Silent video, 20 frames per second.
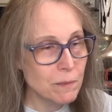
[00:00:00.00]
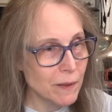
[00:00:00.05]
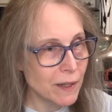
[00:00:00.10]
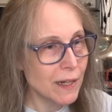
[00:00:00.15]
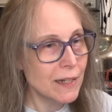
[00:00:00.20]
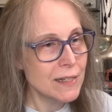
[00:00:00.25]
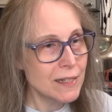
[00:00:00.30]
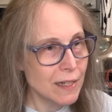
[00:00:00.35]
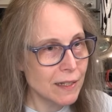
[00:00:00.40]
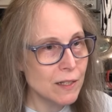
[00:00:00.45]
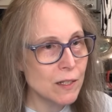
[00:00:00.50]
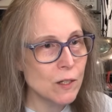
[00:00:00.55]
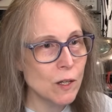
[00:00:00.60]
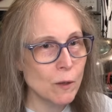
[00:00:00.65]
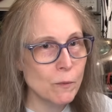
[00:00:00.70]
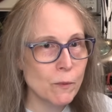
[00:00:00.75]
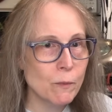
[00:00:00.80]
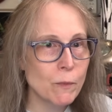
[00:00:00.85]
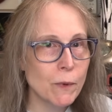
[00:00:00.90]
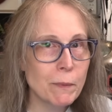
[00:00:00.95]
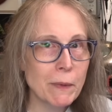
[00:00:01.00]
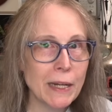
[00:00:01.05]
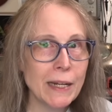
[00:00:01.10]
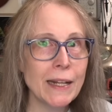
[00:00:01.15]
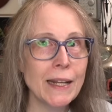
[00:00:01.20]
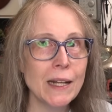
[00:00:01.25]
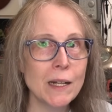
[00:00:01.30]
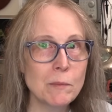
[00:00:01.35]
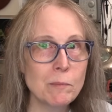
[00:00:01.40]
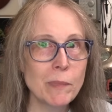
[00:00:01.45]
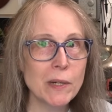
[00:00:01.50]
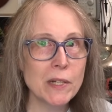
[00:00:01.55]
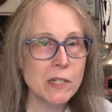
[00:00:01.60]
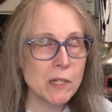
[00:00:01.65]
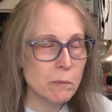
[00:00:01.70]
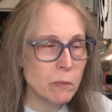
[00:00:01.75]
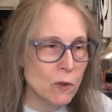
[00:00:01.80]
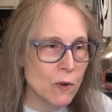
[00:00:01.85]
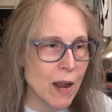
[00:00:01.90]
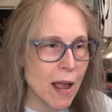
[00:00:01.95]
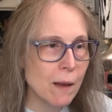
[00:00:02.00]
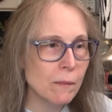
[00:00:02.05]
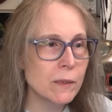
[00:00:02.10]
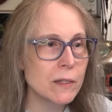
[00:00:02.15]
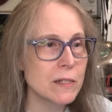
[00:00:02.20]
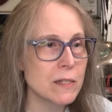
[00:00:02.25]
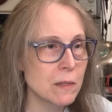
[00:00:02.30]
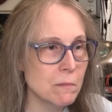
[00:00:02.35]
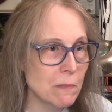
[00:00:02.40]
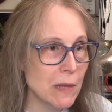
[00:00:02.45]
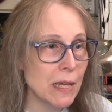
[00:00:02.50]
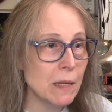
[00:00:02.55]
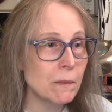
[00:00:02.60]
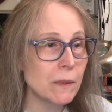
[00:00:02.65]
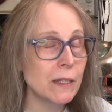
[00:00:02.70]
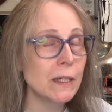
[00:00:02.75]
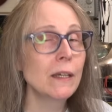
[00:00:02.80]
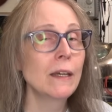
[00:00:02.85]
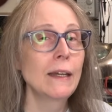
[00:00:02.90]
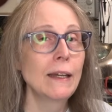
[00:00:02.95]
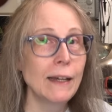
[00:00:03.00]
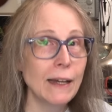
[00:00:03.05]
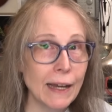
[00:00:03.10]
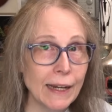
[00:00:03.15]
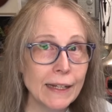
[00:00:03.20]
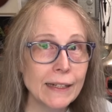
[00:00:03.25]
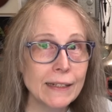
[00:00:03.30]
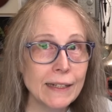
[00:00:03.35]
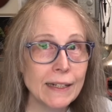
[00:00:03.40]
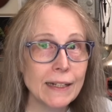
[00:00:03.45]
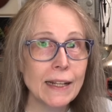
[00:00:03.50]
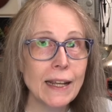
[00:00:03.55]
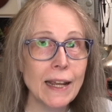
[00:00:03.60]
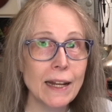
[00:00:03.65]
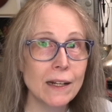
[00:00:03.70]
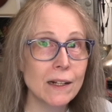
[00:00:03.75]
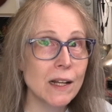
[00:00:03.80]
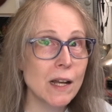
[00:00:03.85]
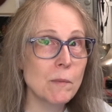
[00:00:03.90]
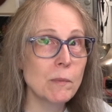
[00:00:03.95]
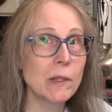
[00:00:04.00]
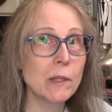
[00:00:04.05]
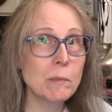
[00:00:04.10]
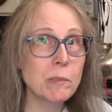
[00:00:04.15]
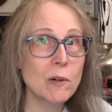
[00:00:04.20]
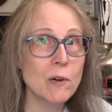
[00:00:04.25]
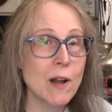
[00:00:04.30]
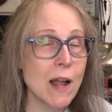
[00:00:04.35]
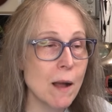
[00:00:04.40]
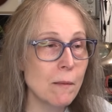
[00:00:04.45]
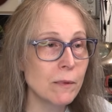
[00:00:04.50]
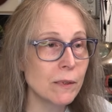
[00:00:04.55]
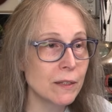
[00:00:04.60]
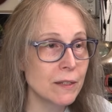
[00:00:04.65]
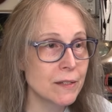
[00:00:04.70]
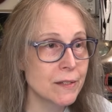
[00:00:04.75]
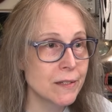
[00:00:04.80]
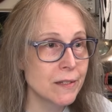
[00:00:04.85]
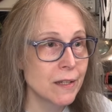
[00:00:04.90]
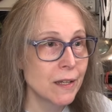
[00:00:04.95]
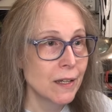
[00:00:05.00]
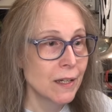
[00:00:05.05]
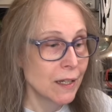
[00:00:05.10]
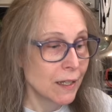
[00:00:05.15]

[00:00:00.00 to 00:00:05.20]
But I said, you know, I'm, I'm going to get a bunch of parabolas, and maybe I can dedicate a couple of parabolas